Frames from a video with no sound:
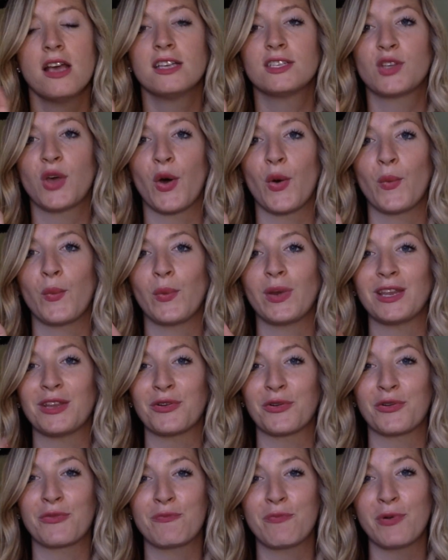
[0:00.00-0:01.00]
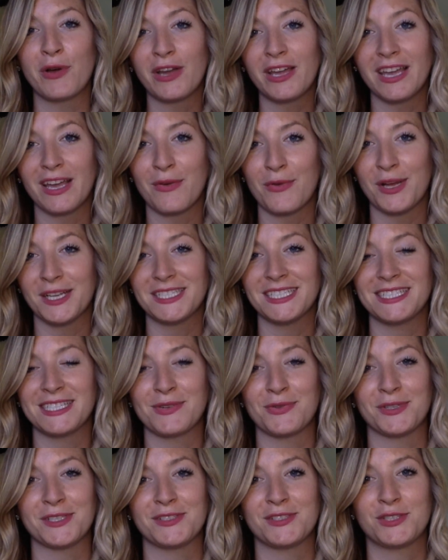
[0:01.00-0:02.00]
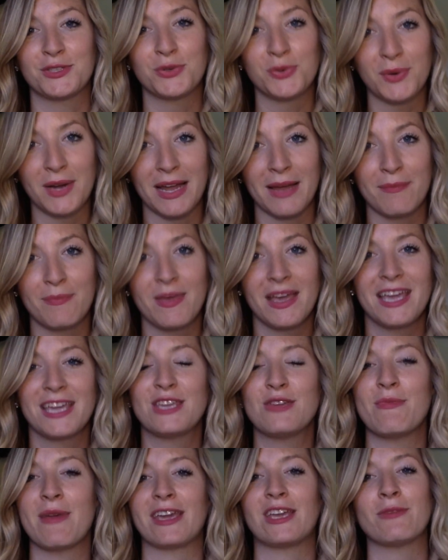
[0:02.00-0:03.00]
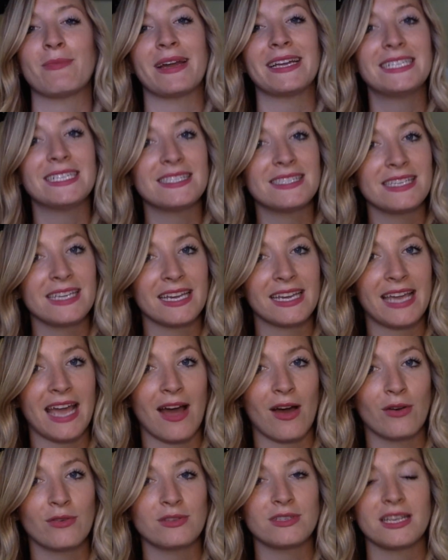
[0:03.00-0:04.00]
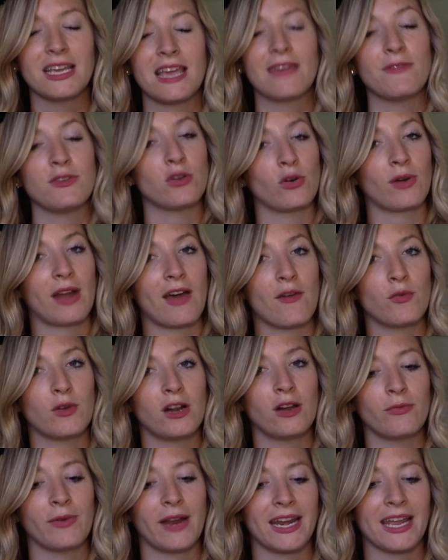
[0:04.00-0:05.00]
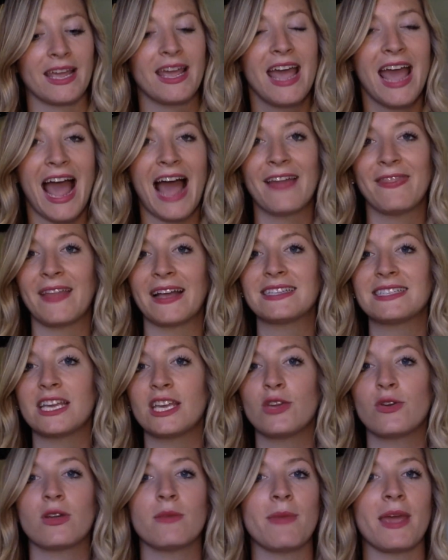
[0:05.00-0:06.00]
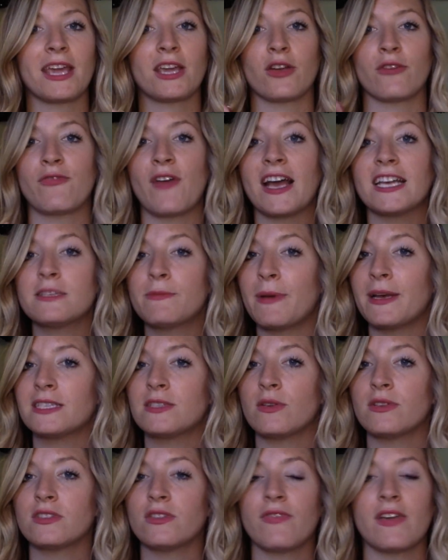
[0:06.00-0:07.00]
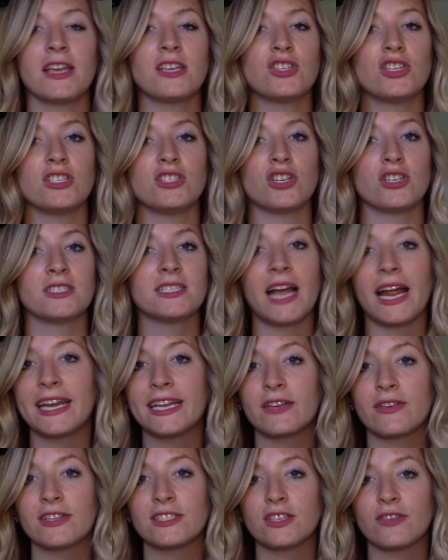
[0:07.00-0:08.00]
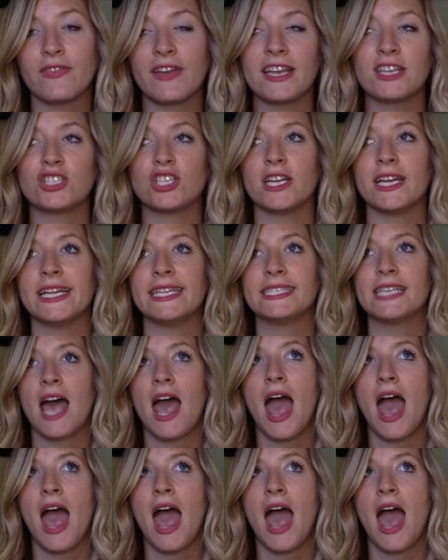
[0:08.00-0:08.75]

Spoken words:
So when you're booking a Walt Disney World trip, you make your My Disney account, if you don't have one already, and that's how you can make your FastPass reservations, your dining reservations,